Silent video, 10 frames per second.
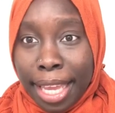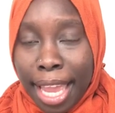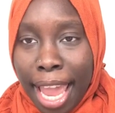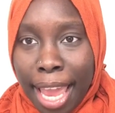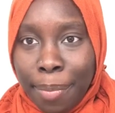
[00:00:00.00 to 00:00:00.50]

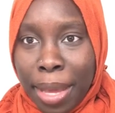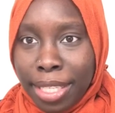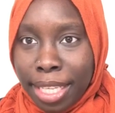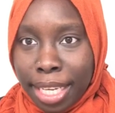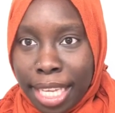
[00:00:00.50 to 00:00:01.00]
And
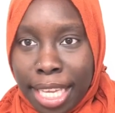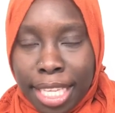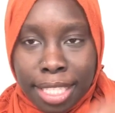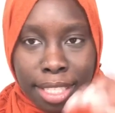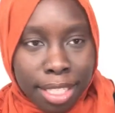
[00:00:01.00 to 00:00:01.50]
basically
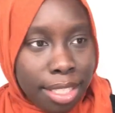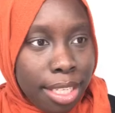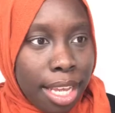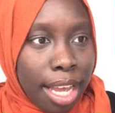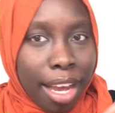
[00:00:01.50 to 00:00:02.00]
he's just
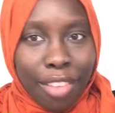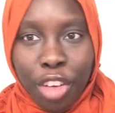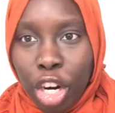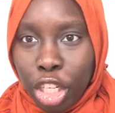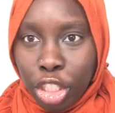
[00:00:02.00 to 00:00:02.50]

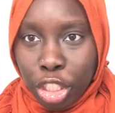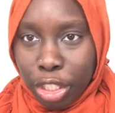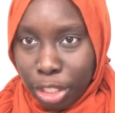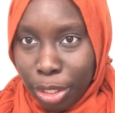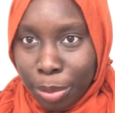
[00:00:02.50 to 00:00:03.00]
furniture.
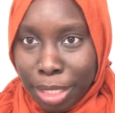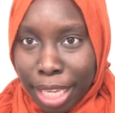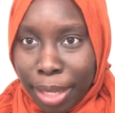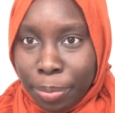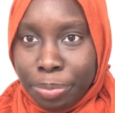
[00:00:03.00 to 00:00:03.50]
You know what I'm saying?